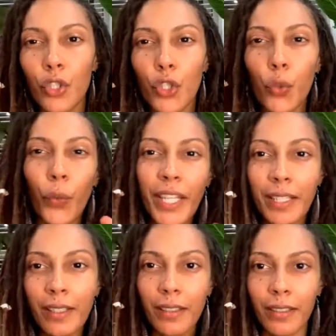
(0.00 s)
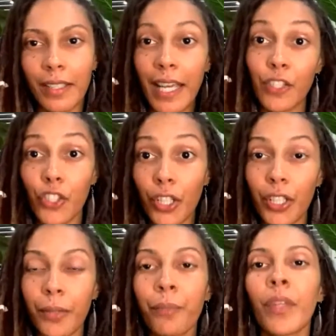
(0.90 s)
twin
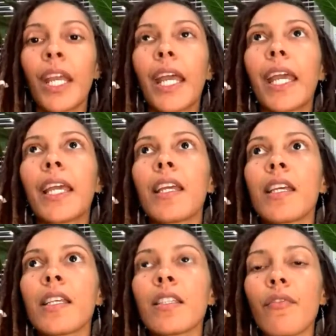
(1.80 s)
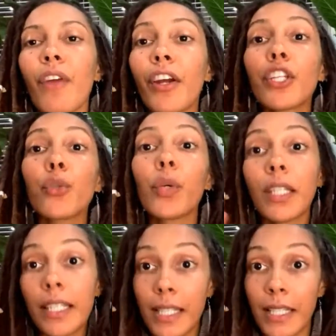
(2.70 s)
nature is very
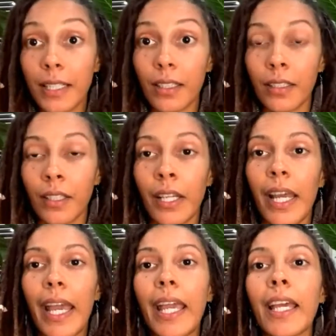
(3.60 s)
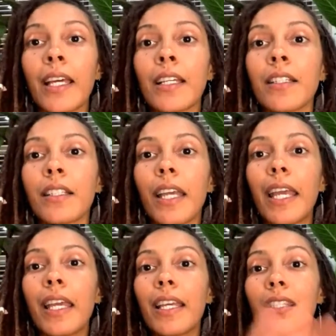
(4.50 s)
dualistic, and
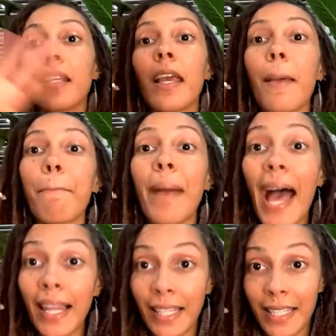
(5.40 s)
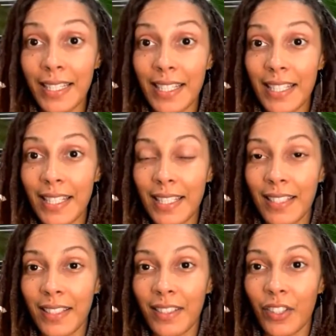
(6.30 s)
it is balanced,
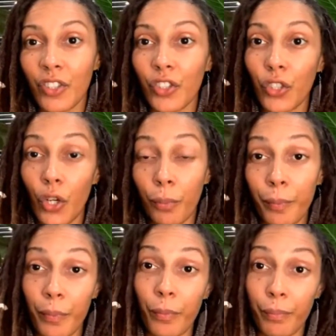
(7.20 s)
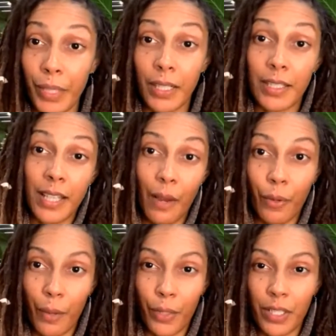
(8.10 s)
because I
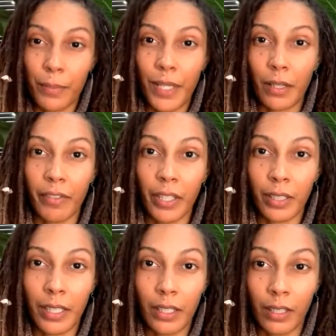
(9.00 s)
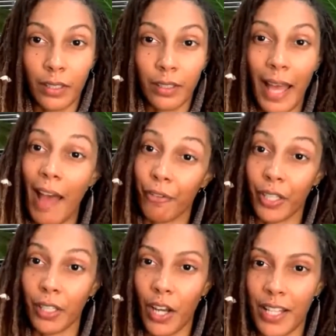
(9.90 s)
want to speak of it in an
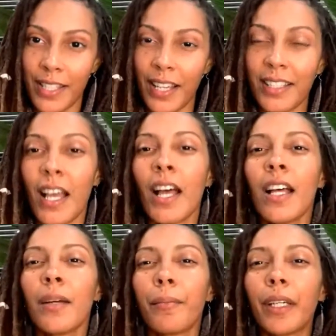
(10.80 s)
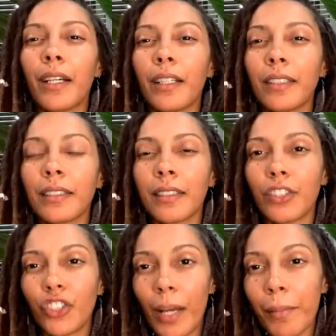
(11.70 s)
African context, because
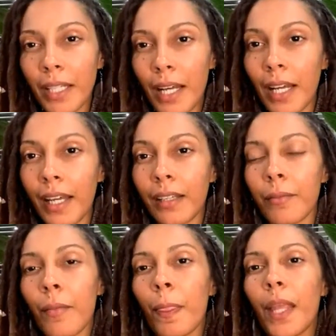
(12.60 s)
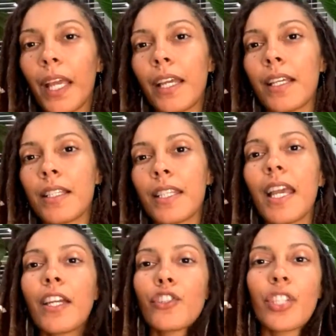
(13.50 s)
Gemini is the
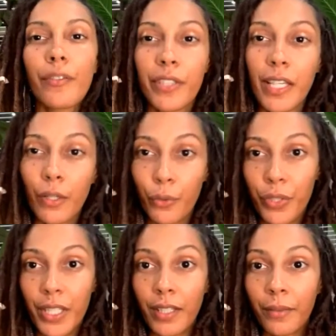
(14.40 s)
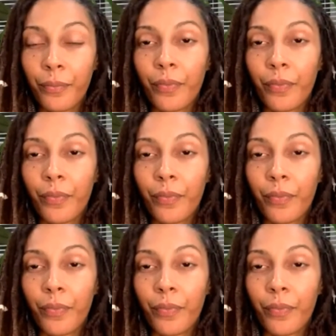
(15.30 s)
energy of Tehuti,